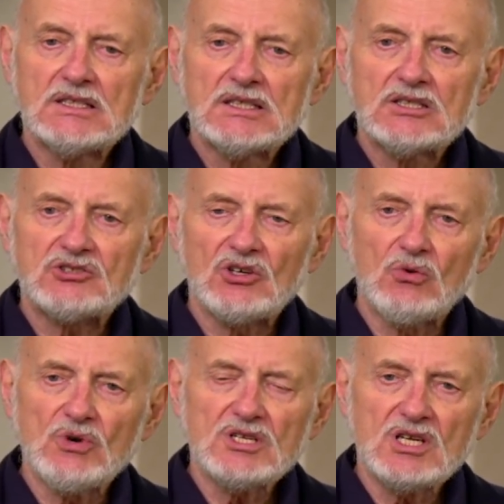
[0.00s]
So
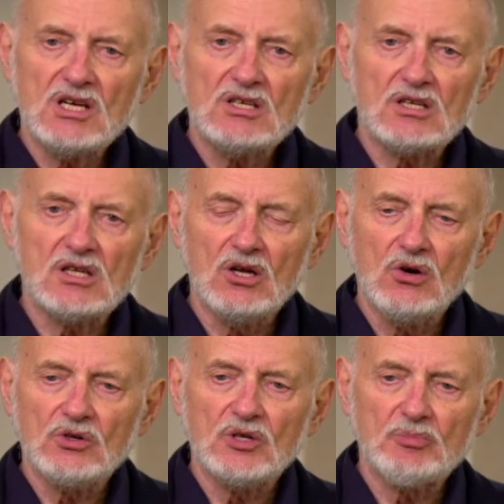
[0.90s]
we tend to
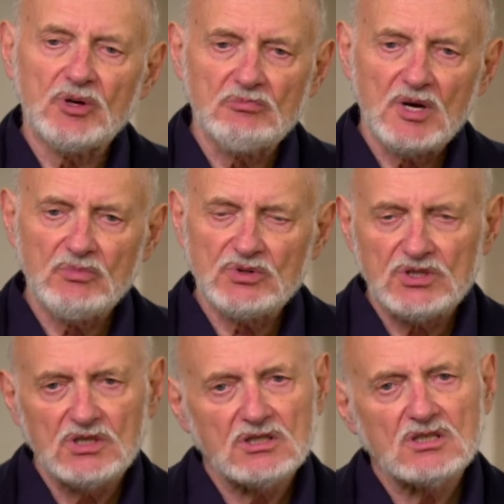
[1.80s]
clone and put members
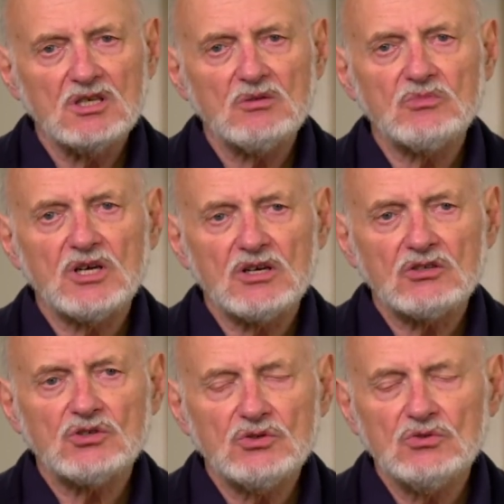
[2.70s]
on the team that are
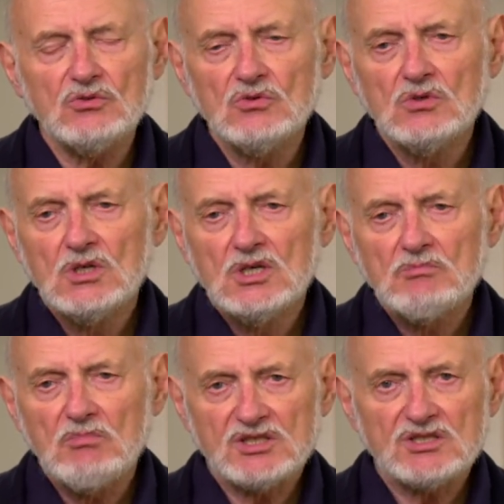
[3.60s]
too
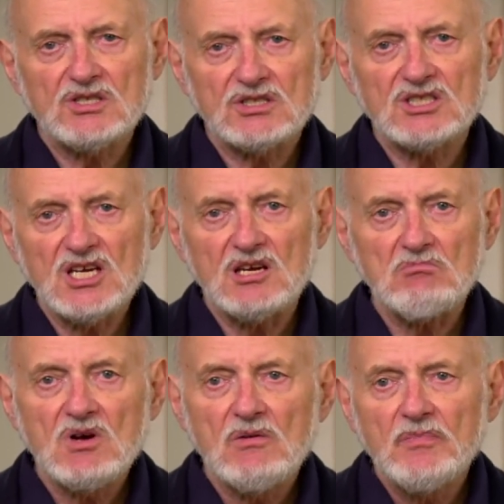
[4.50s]
much the same.